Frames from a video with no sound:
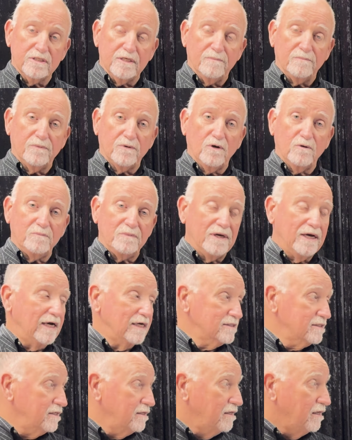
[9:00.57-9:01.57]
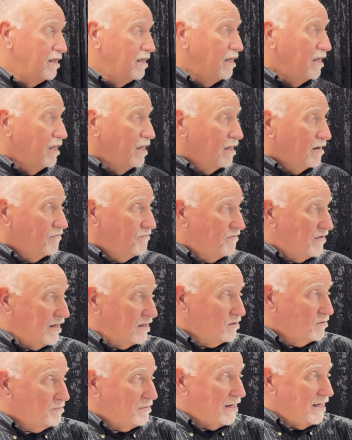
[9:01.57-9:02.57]
and propias,
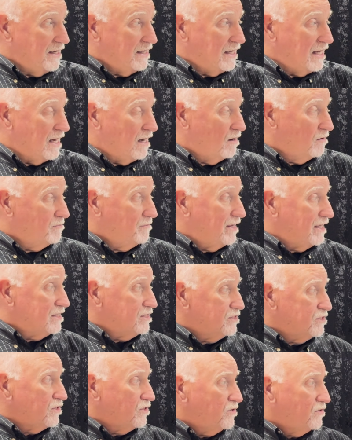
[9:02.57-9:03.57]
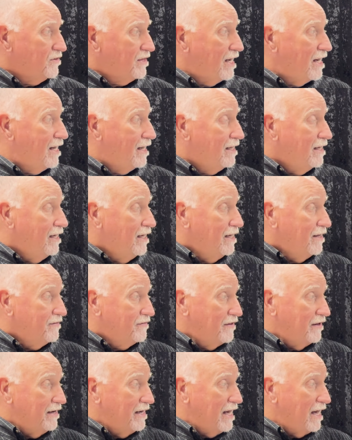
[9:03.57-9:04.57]
followed by a noun. Make sure that
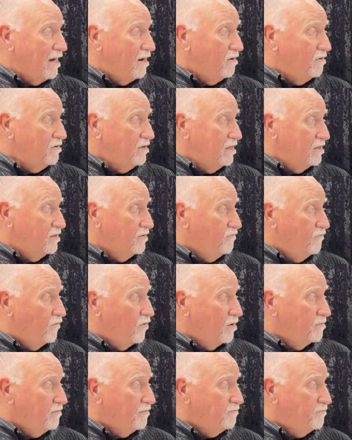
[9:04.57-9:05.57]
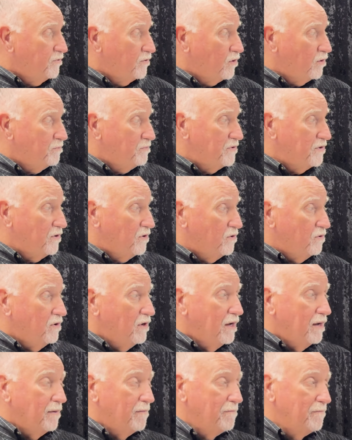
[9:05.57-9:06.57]
the noun and the form of propio
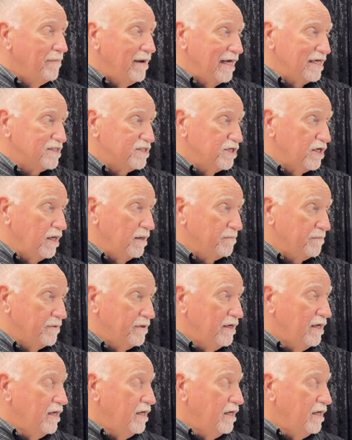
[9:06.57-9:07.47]
match up.